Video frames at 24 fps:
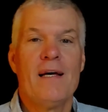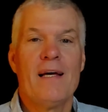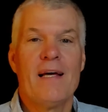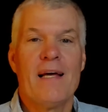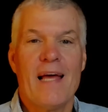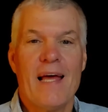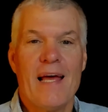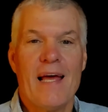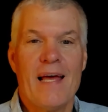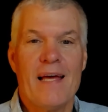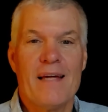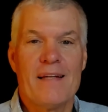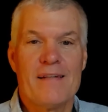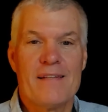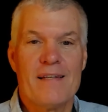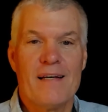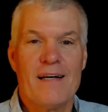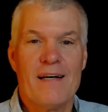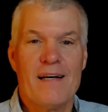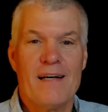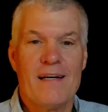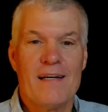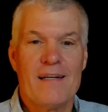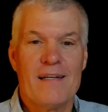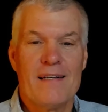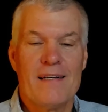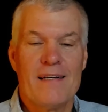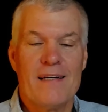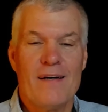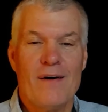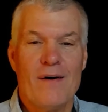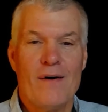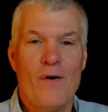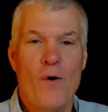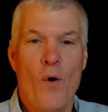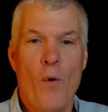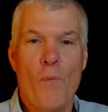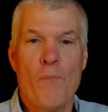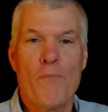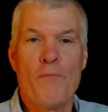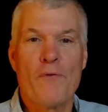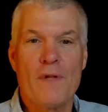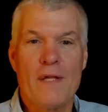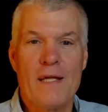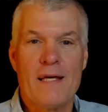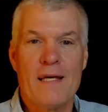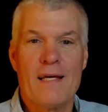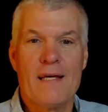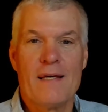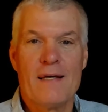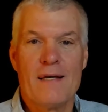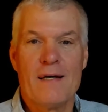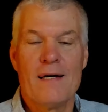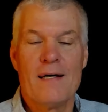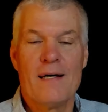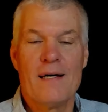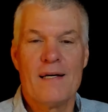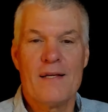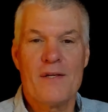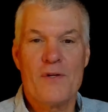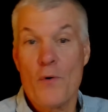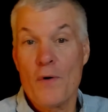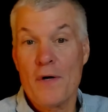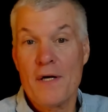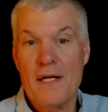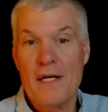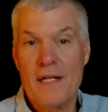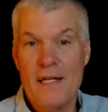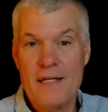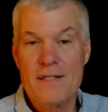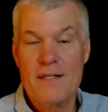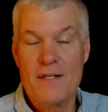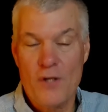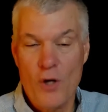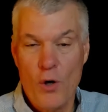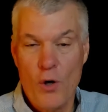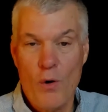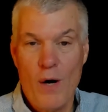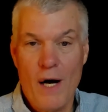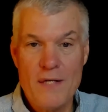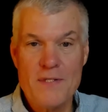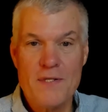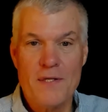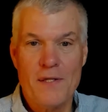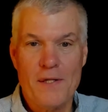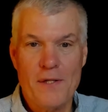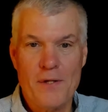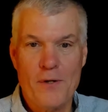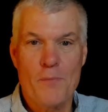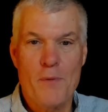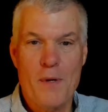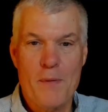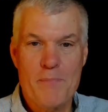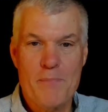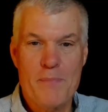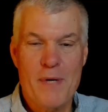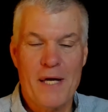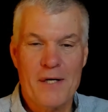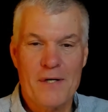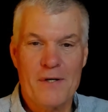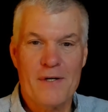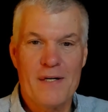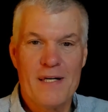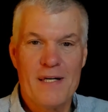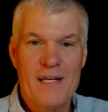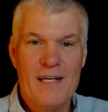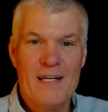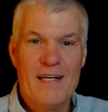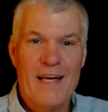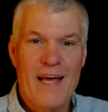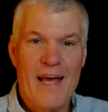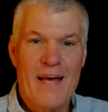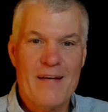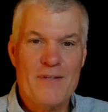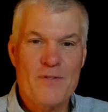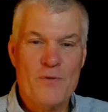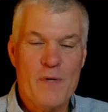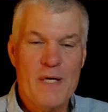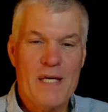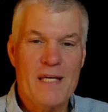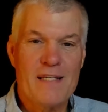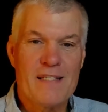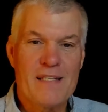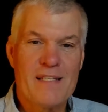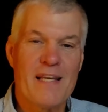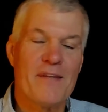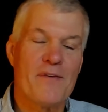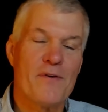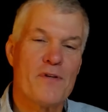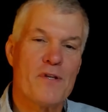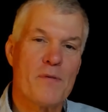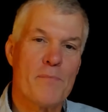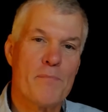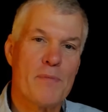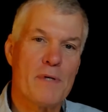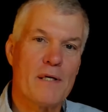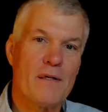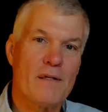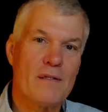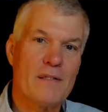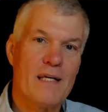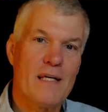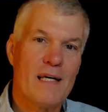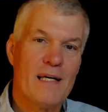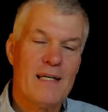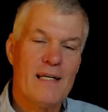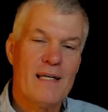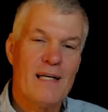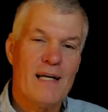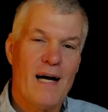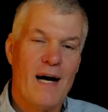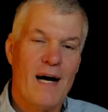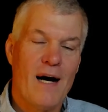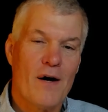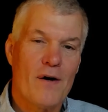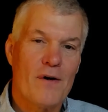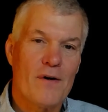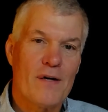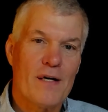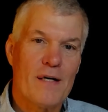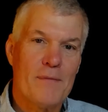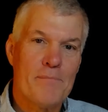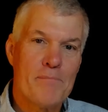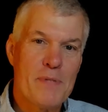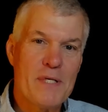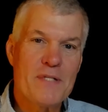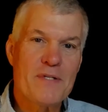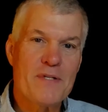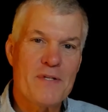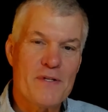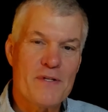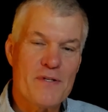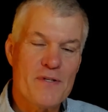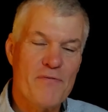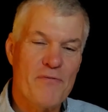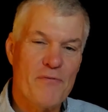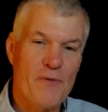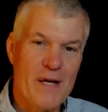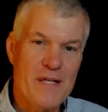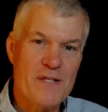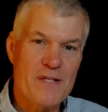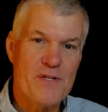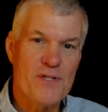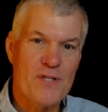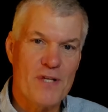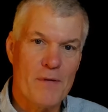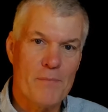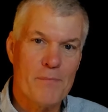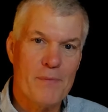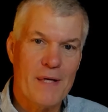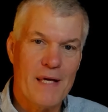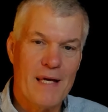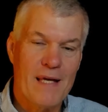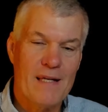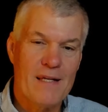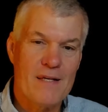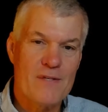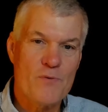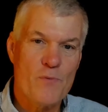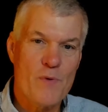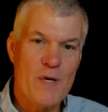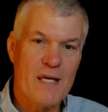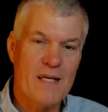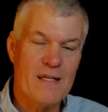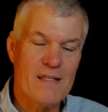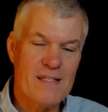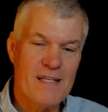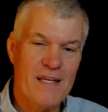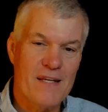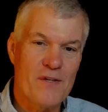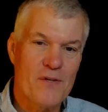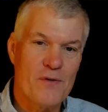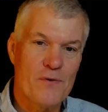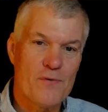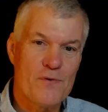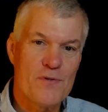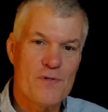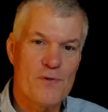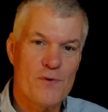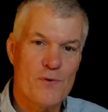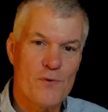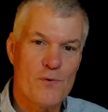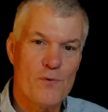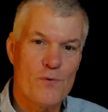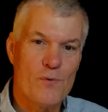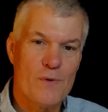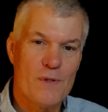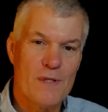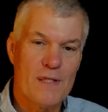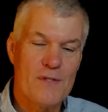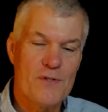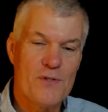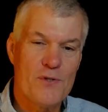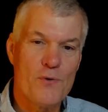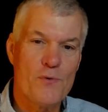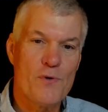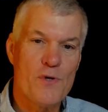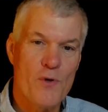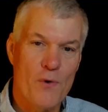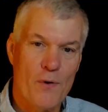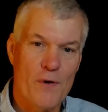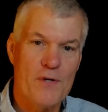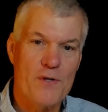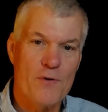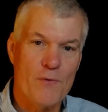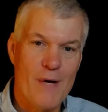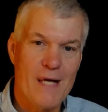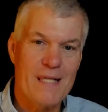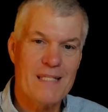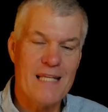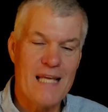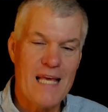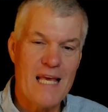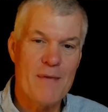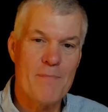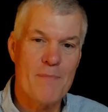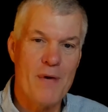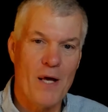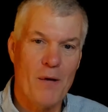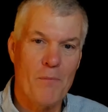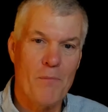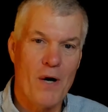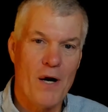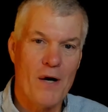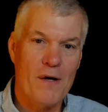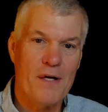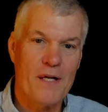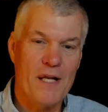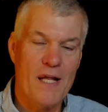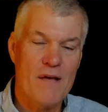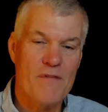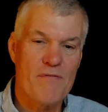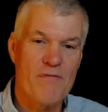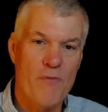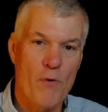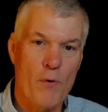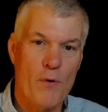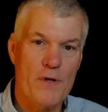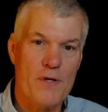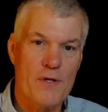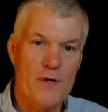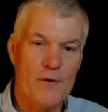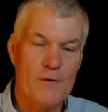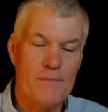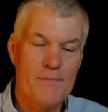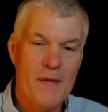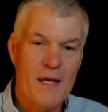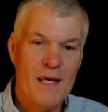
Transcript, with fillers: And uh, hopefully, uh, you're getting to know us a little bit better as we continue to build our uh, business friendship and as we continue to do your direct email marketing for you.